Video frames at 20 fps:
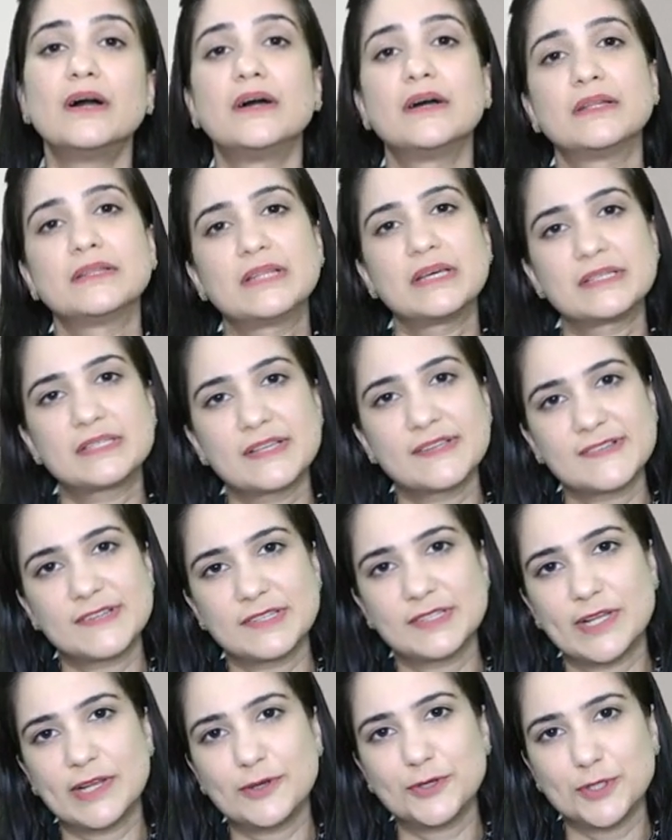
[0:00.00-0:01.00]
This is
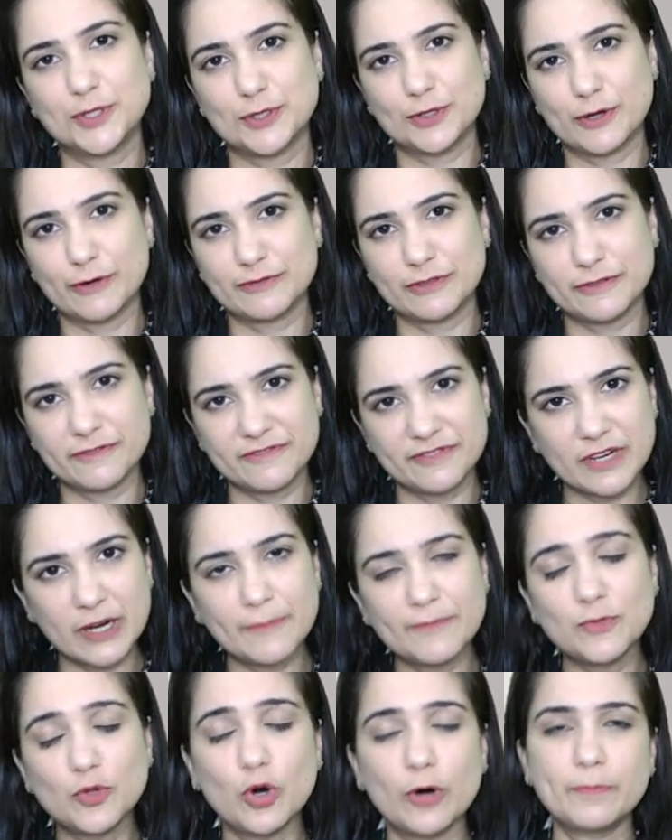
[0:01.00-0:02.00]
dissolution of the
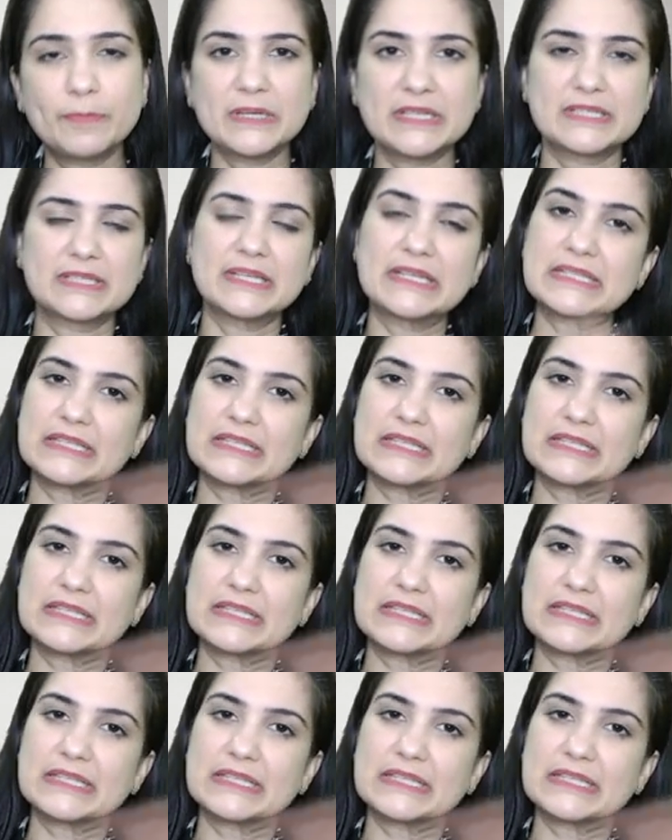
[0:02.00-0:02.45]
firm. No business